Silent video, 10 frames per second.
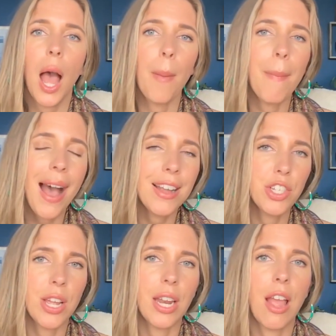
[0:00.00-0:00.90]

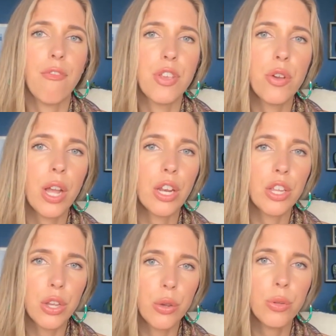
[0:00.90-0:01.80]
Imagine if you could
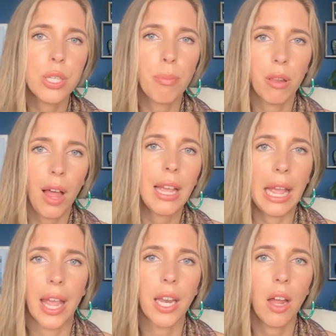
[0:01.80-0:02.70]
use a
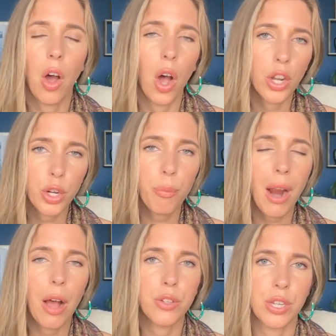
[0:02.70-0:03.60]
plugin on your
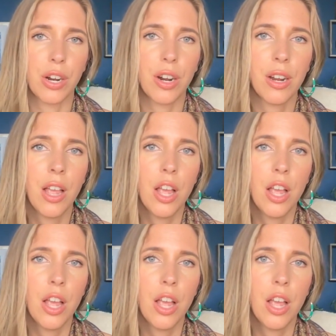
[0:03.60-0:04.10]
browser